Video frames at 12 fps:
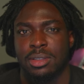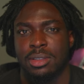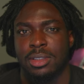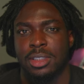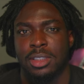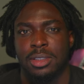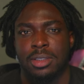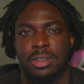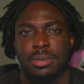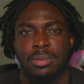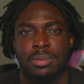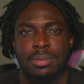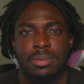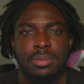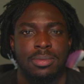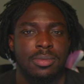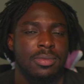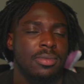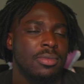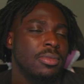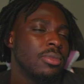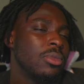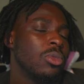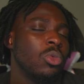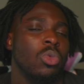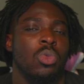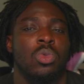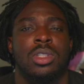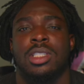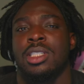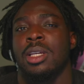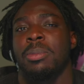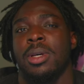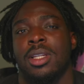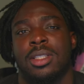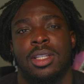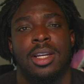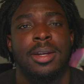Just one step at a time.